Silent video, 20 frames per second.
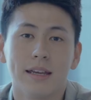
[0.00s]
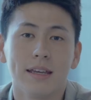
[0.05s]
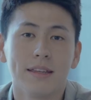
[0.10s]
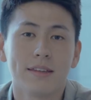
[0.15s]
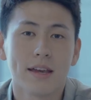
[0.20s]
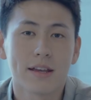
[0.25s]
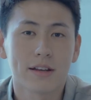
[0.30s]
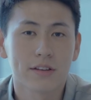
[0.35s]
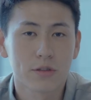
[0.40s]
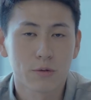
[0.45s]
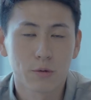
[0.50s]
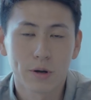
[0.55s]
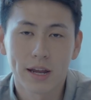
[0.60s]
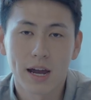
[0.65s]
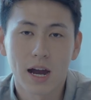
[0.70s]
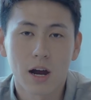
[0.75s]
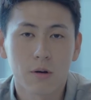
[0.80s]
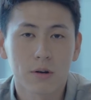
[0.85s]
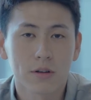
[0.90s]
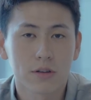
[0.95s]
It takes 3
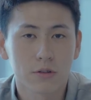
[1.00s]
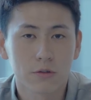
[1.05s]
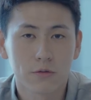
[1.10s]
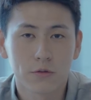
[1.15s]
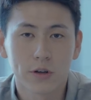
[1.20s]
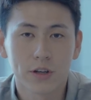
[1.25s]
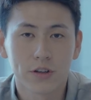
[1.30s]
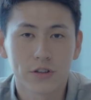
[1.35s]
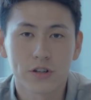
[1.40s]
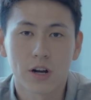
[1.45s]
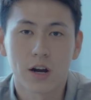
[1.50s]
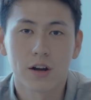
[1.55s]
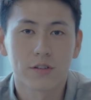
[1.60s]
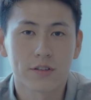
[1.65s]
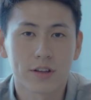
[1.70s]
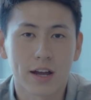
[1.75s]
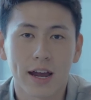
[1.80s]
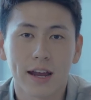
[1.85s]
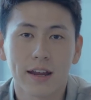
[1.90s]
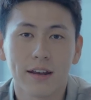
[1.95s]
hours to fully
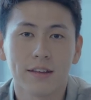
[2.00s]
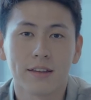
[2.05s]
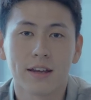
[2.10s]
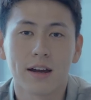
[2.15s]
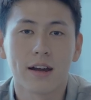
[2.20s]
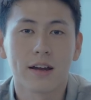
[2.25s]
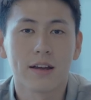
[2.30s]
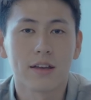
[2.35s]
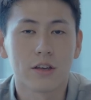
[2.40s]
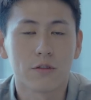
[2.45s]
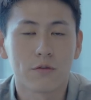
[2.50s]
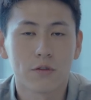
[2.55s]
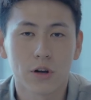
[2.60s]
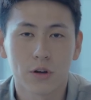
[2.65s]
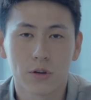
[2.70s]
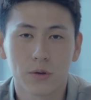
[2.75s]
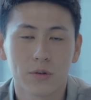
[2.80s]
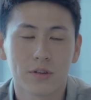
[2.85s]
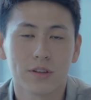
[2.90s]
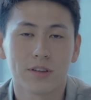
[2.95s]
charge the i89 if you
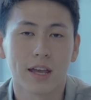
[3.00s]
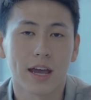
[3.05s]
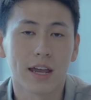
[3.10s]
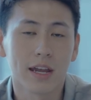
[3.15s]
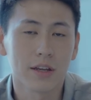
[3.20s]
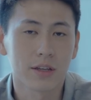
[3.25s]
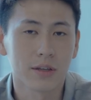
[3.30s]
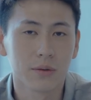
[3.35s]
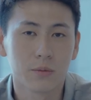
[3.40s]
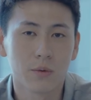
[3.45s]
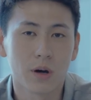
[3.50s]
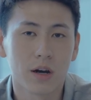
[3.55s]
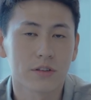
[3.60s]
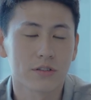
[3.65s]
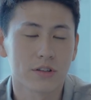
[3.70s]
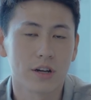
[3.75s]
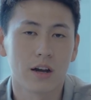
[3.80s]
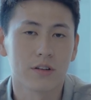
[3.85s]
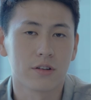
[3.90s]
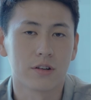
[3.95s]
are using the 18
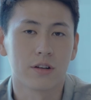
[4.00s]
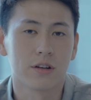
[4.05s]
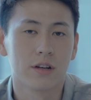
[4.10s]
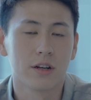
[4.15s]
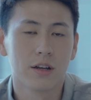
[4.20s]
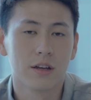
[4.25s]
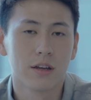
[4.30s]
watt charger.